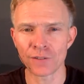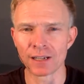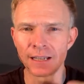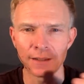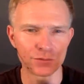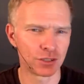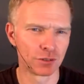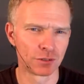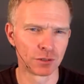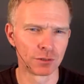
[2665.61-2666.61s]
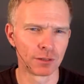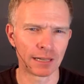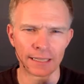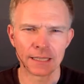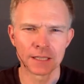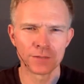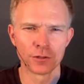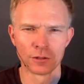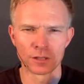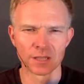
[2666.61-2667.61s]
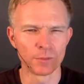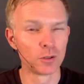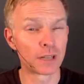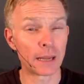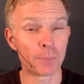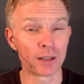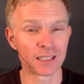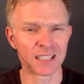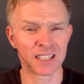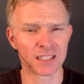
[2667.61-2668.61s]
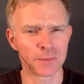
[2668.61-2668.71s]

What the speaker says: I'd love to do like interview some UK politicians.